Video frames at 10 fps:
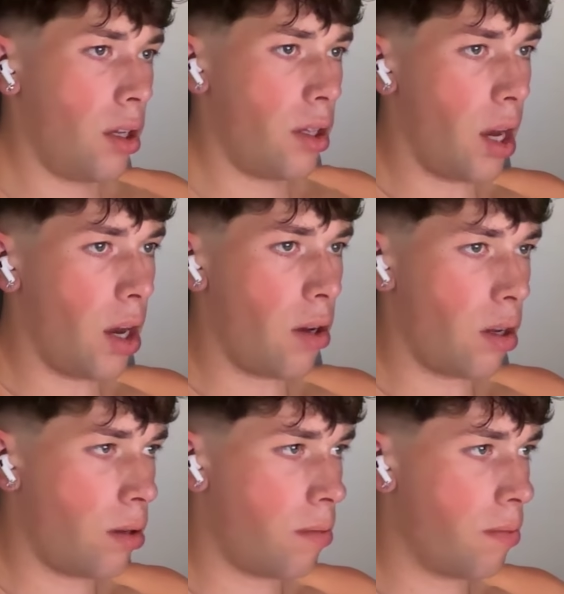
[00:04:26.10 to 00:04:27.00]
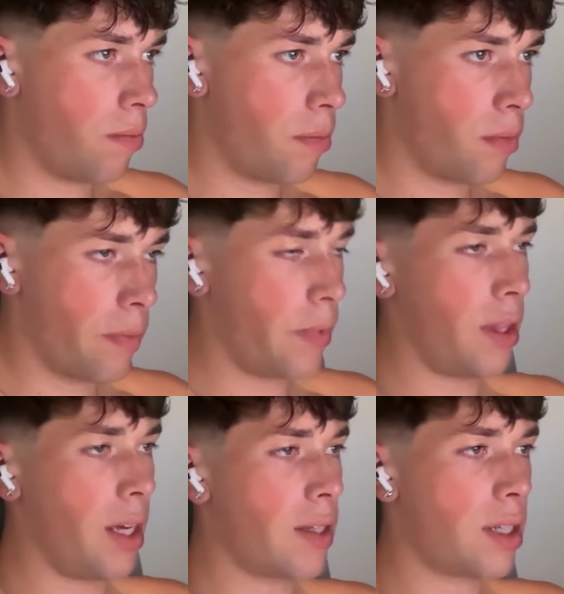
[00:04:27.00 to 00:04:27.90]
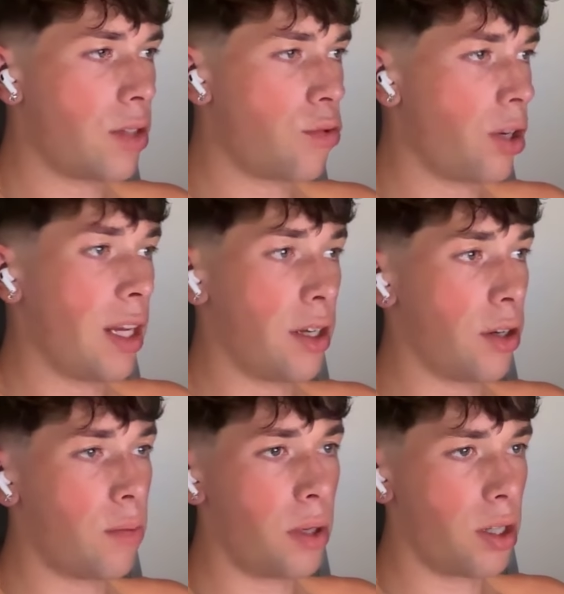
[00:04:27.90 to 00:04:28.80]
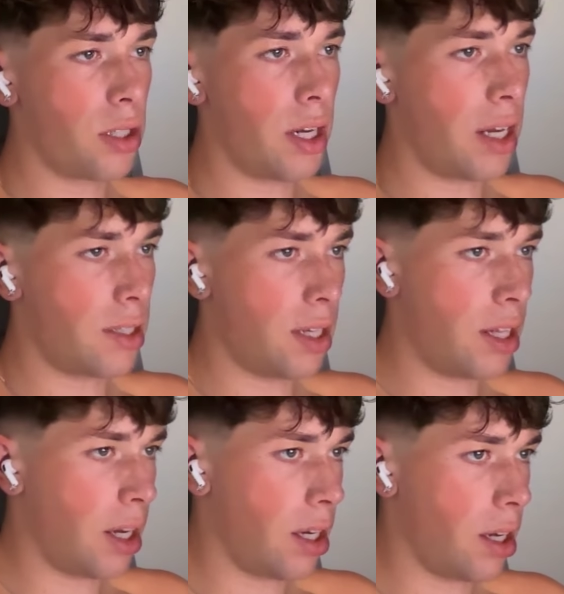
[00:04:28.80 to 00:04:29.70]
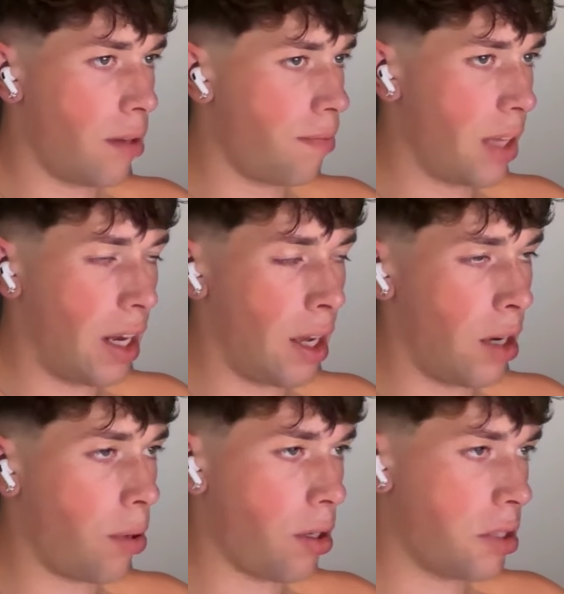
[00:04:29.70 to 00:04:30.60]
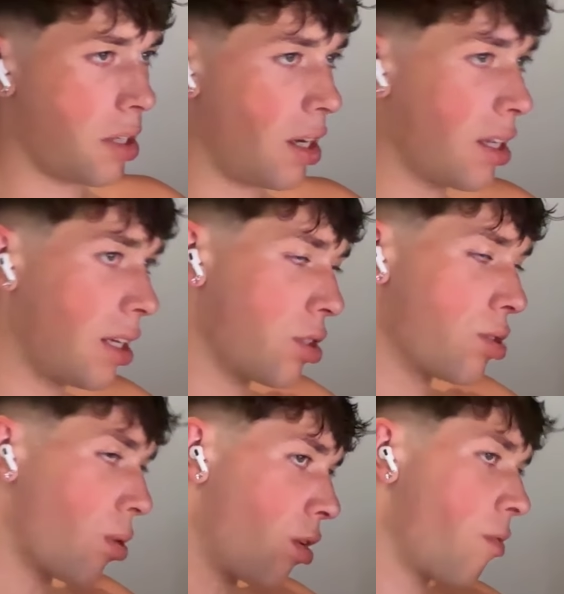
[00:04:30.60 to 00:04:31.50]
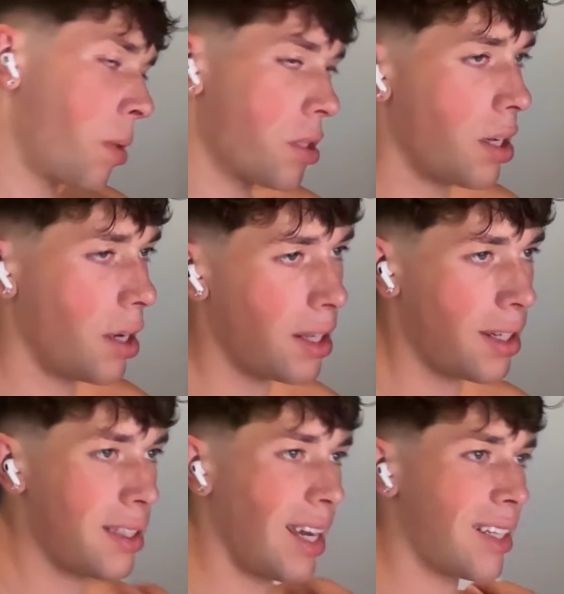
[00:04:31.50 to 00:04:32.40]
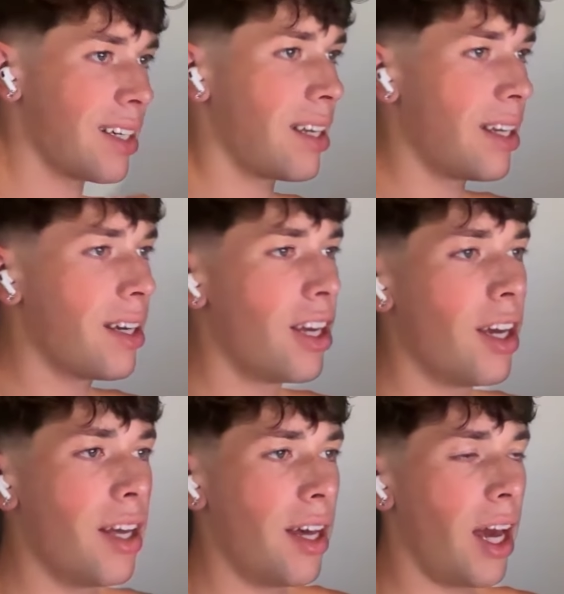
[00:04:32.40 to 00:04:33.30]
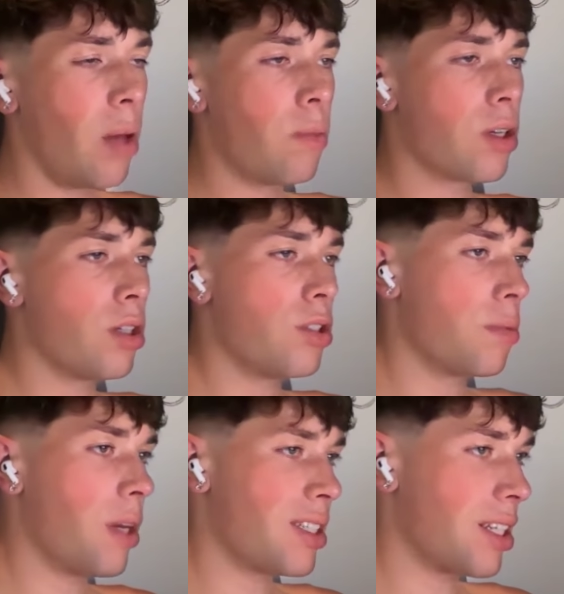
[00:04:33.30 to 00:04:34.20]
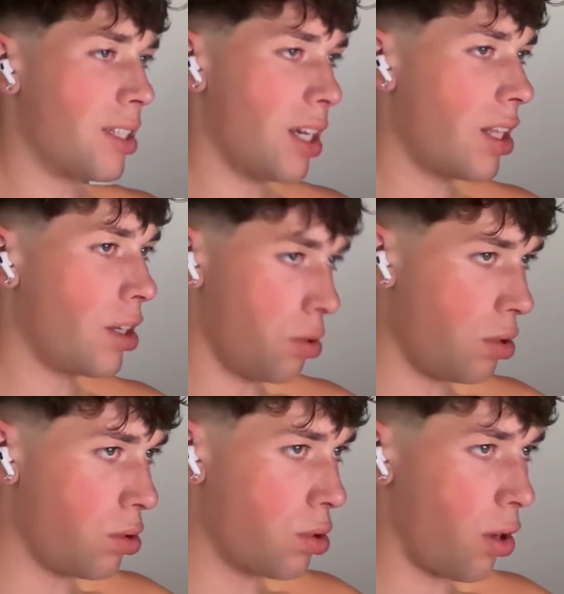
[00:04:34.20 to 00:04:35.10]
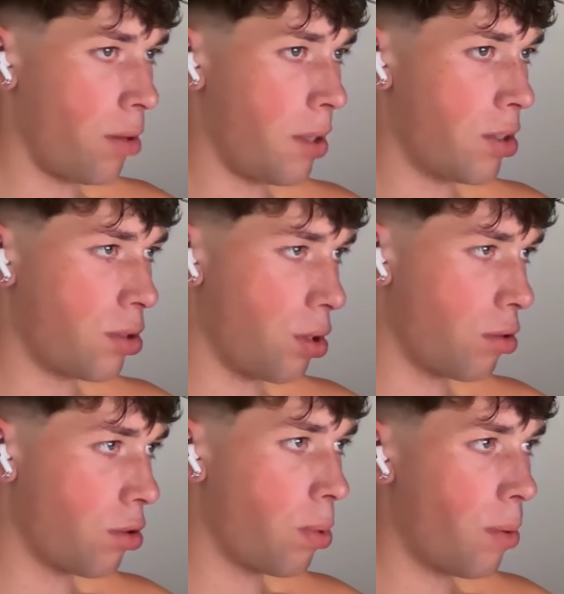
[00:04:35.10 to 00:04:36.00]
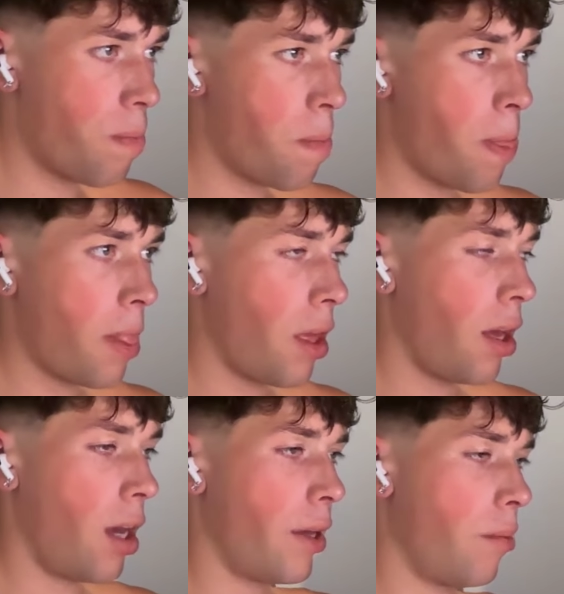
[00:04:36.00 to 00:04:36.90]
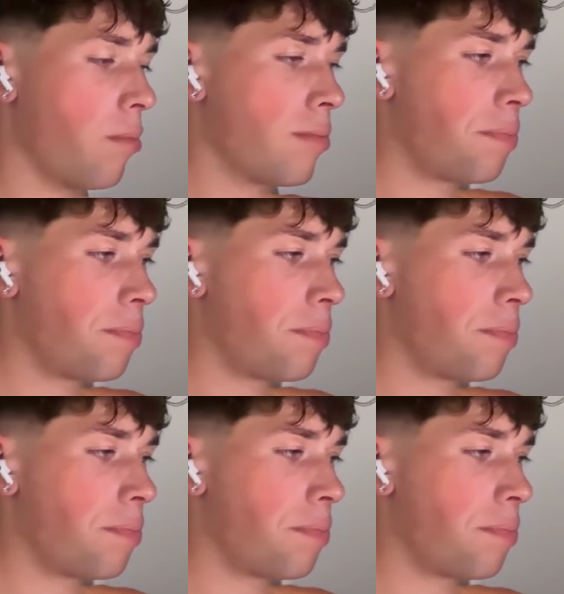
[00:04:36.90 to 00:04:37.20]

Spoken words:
Now, this is really good because it adds in like that line of personality, sort of personality technically, and because you're basically saying that you saw them in a school group. And